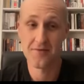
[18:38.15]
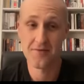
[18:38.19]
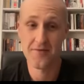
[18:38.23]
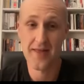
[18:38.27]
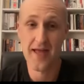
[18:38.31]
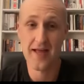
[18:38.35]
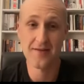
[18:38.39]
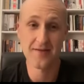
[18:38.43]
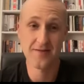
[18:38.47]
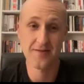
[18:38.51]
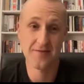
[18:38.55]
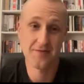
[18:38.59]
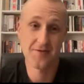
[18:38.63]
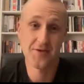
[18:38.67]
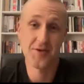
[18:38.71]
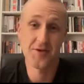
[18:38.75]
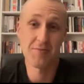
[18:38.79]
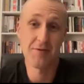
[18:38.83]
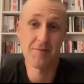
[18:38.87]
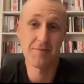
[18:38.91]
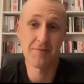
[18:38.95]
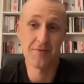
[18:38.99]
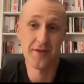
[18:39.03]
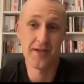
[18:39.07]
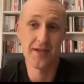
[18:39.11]
that's two
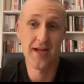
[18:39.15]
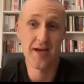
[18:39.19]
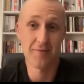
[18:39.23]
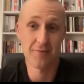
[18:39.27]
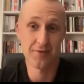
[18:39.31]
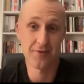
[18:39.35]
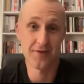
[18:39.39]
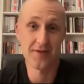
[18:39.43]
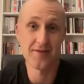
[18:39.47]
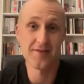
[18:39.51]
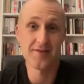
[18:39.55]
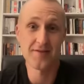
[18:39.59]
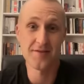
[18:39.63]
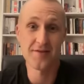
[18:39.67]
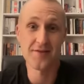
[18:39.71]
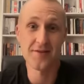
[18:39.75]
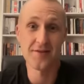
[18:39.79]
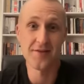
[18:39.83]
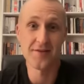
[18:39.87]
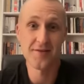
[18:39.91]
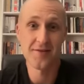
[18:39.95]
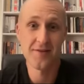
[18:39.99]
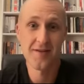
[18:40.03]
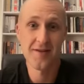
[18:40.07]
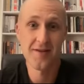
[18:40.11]
people that I would listen
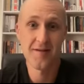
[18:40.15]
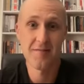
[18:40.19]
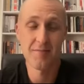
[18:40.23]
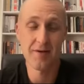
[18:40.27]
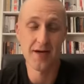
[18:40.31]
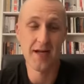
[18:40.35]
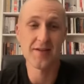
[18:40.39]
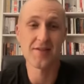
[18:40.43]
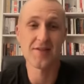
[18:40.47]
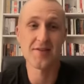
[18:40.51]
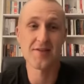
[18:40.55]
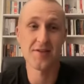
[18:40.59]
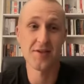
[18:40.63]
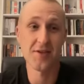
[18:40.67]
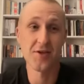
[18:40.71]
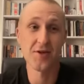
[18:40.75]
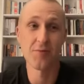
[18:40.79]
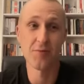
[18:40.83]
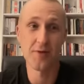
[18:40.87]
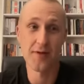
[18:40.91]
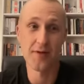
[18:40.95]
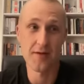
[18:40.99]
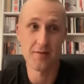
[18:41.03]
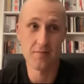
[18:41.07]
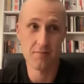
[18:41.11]
to, but I still
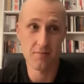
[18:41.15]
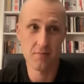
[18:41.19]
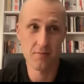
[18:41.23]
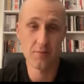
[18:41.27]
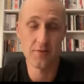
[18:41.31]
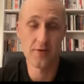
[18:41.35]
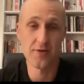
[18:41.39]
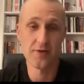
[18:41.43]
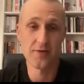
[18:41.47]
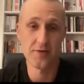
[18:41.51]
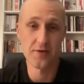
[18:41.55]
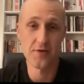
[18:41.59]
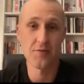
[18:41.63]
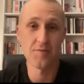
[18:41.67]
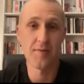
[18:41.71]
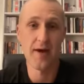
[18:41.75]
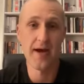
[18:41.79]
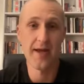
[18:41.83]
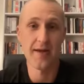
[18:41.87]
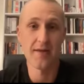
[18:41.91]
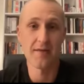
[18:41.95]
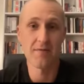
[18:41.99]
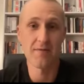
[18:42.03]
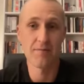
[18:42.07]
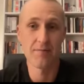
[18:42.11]
would do
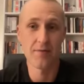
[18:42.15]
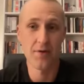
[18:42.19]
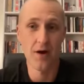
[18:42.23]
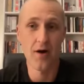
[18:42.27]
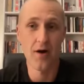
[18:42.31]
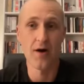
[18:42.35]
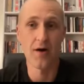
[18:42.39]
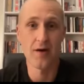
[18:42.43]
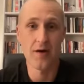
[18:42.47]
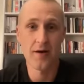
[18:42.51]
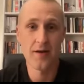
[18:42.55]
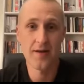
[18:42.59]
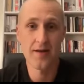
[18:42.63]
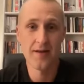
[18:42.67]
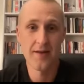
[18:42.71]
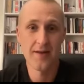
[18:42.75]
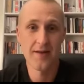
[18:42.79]
my part,